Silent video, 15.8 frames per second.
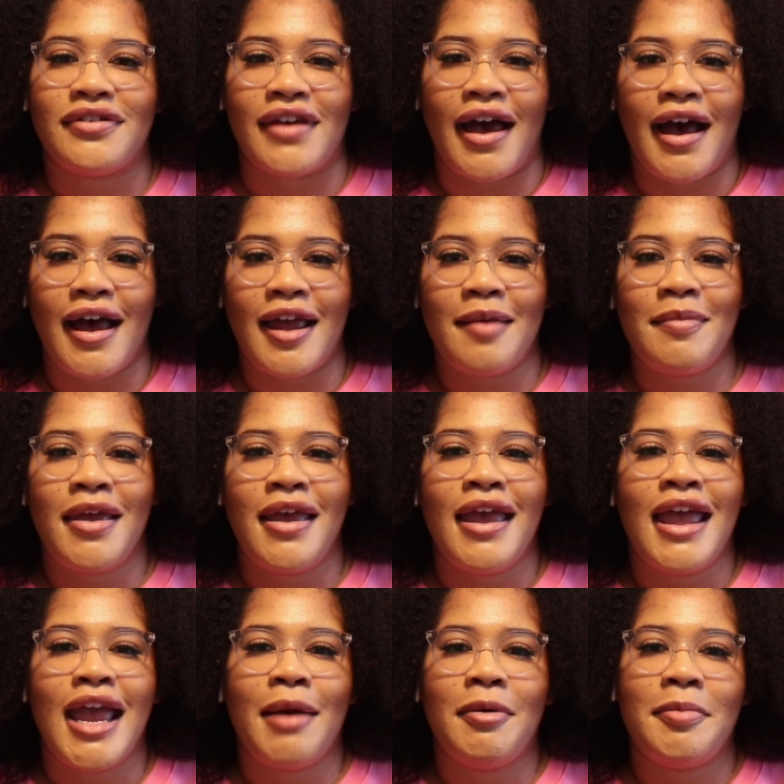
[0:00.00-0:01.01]
time,
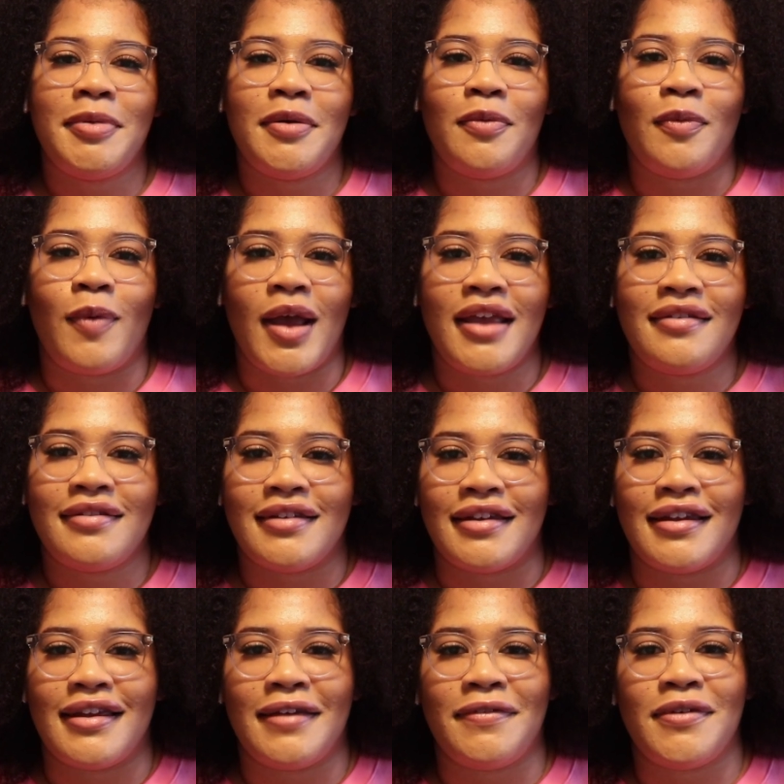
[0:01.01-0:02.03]
it would be
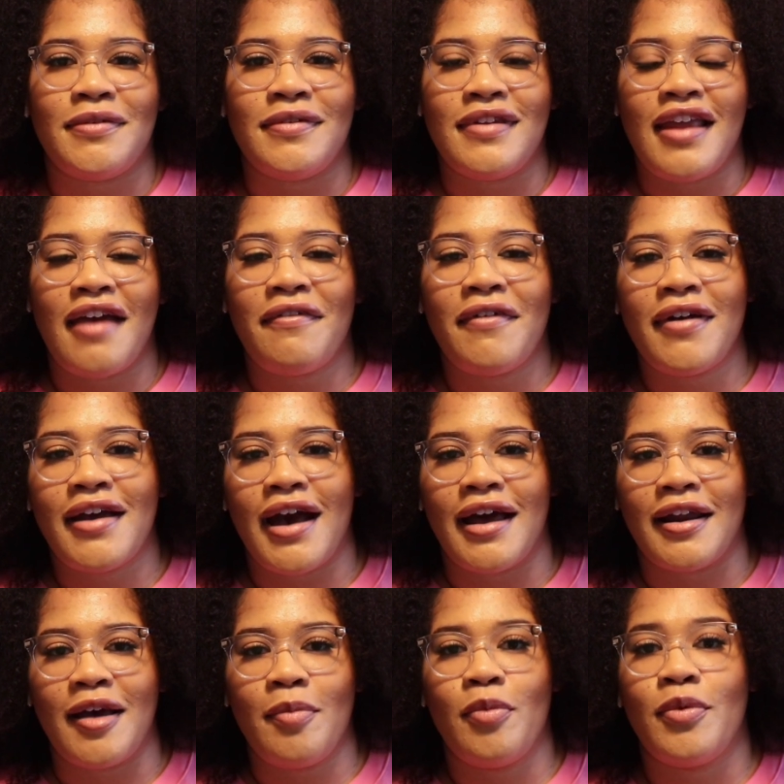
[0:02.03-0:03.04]
wasted if you never
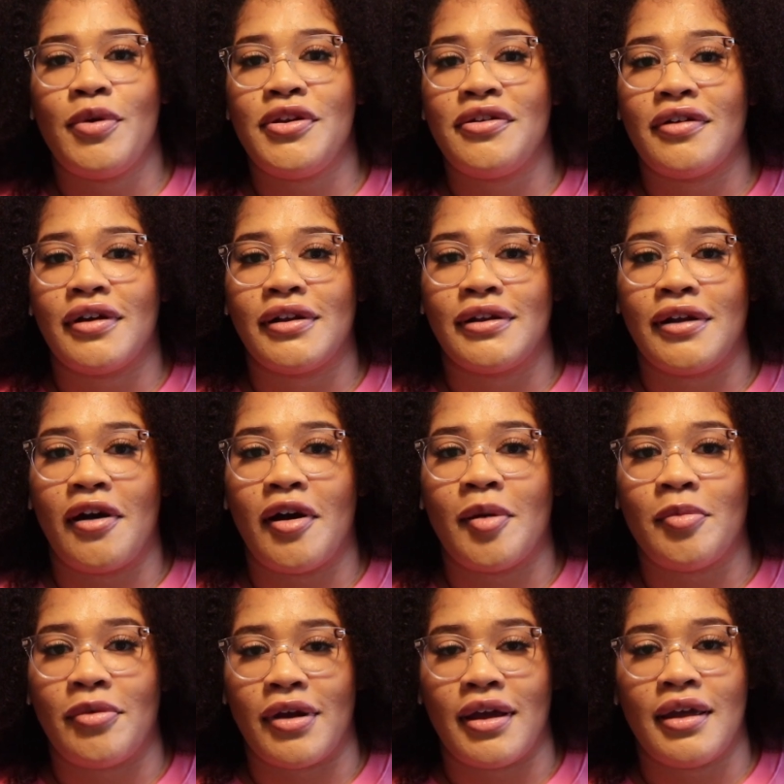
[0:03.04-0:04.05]
got up when your
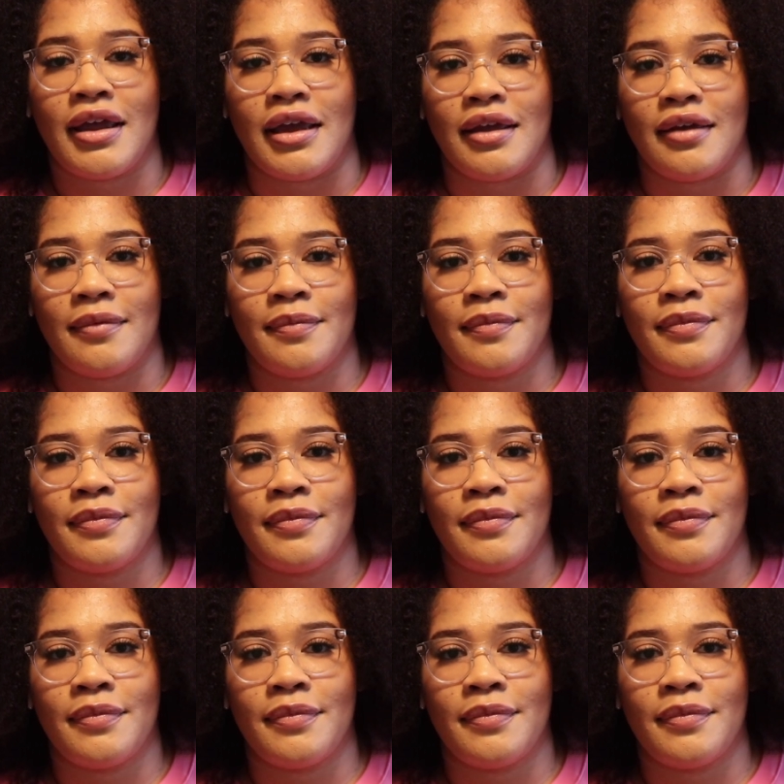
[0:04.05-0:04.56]
alarm rang.